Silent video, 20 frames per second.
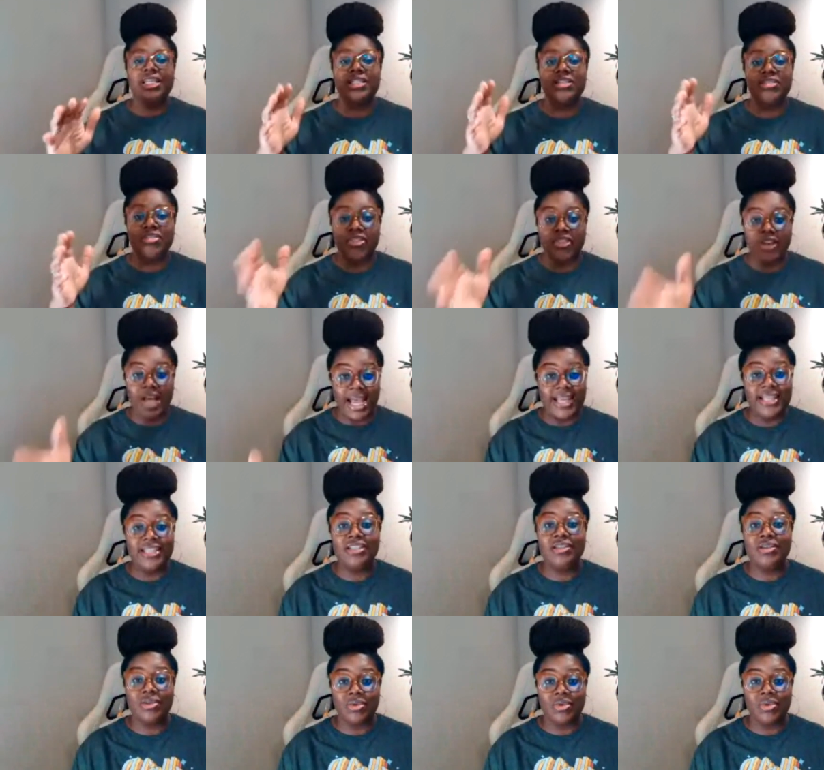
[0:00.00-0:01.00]
is
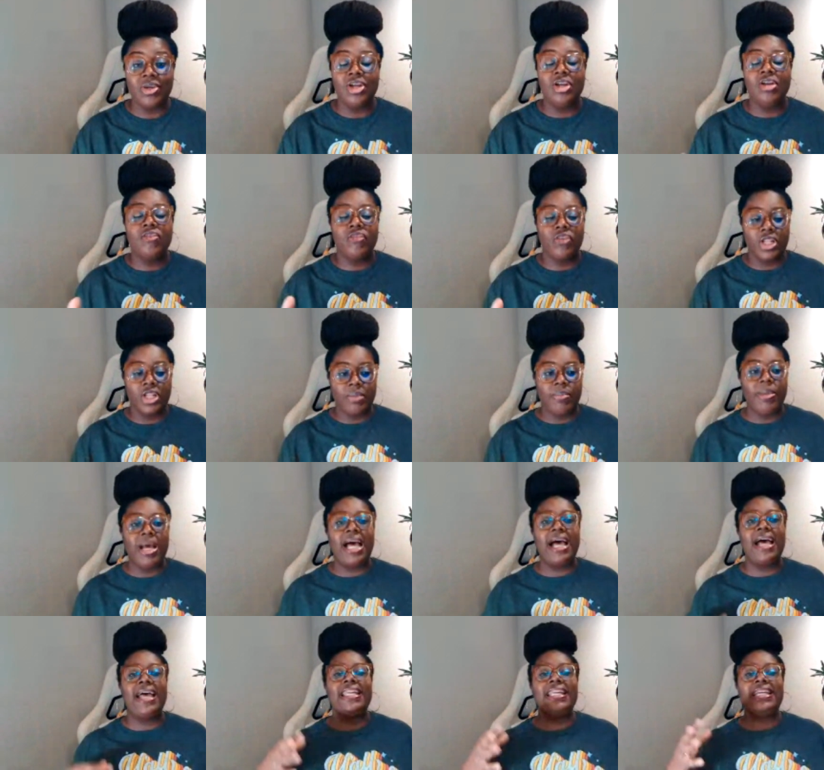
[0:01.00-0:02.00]
vital for the
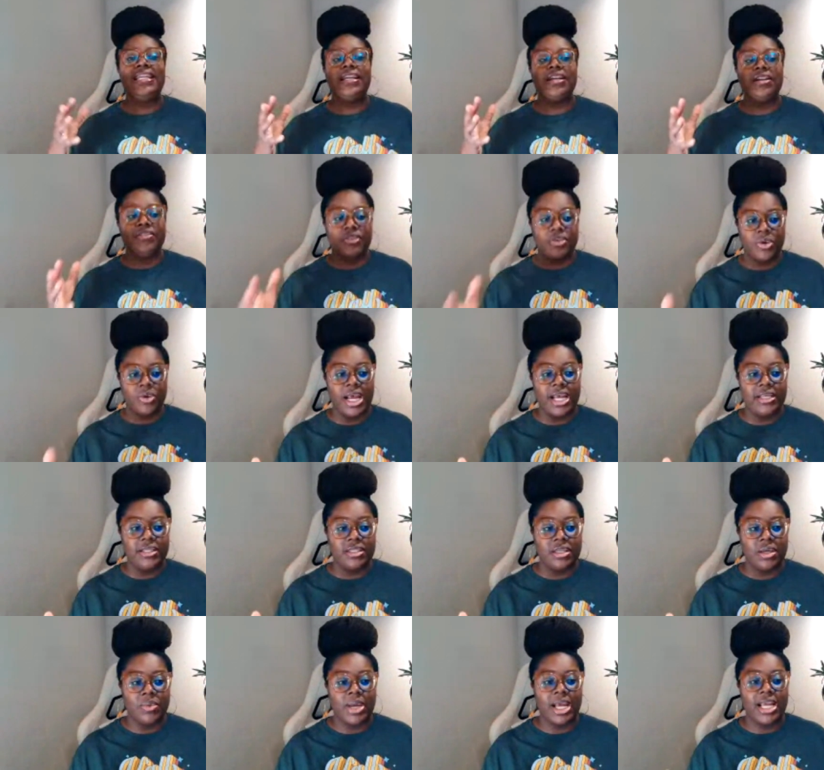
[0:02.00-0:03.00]
body of Christ. All
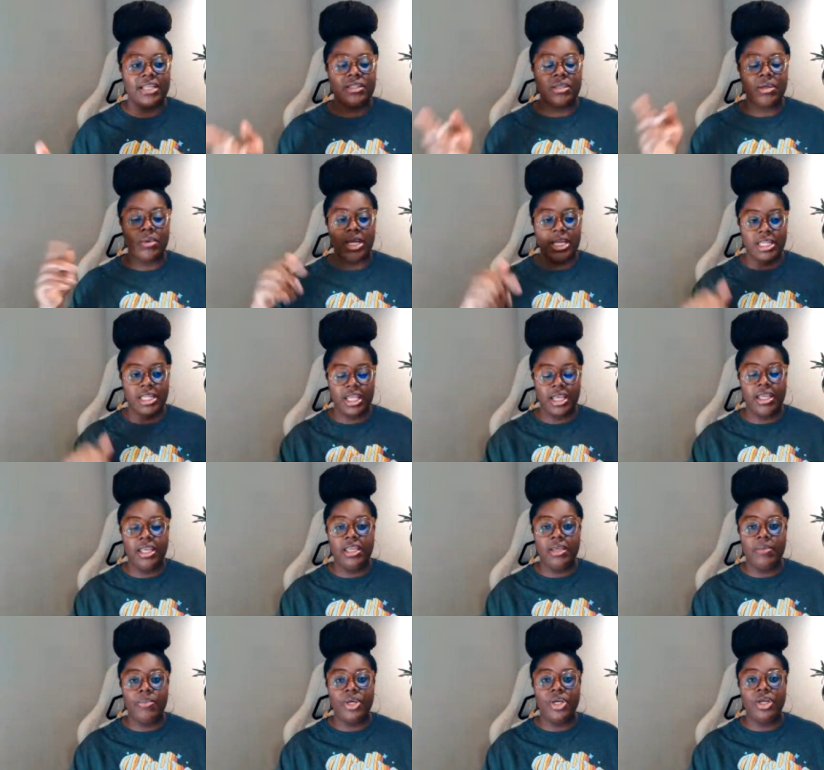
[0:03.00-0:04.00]
right. So get that
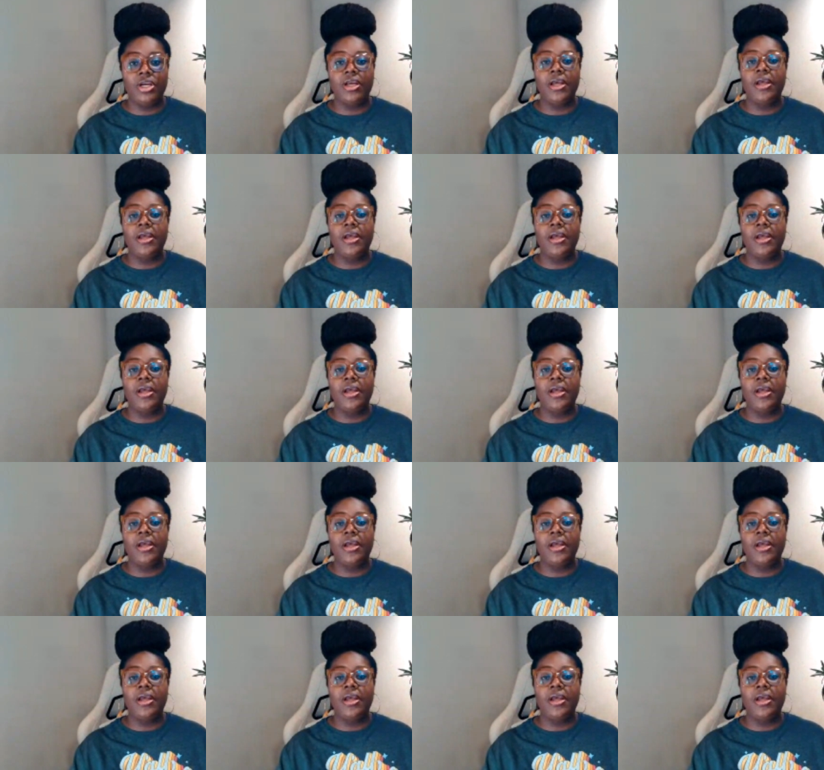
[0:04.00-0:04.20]
ebook.